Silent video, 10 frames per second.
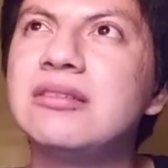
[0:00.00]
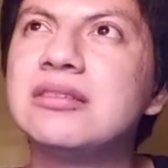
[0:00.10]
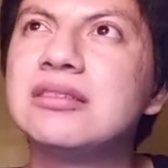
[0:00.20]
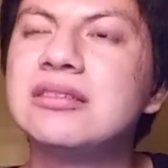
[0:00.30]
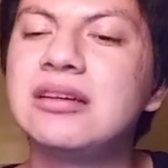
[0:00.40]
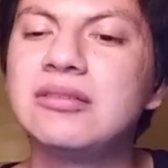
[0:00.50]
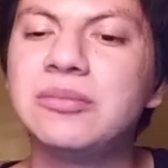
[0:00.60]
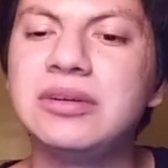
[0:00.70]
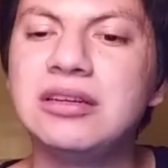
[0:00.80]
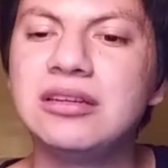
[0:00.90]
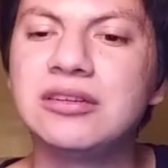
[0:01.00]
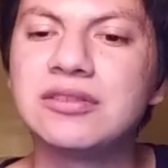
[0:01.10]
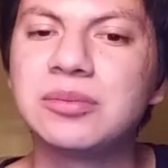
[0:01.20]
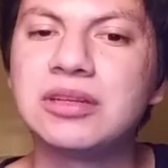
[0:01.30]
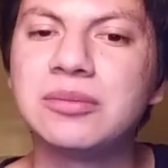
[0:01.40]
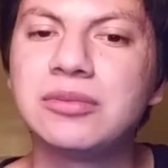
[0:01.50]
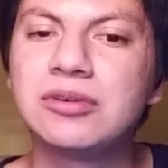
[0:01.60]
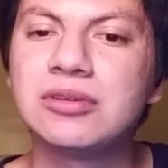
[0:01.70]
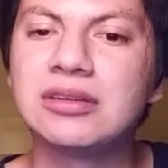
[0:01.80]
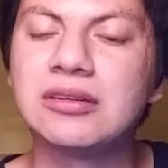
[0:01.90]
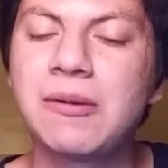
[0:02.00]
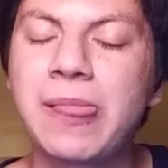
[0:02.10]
It's now the beginning of September, and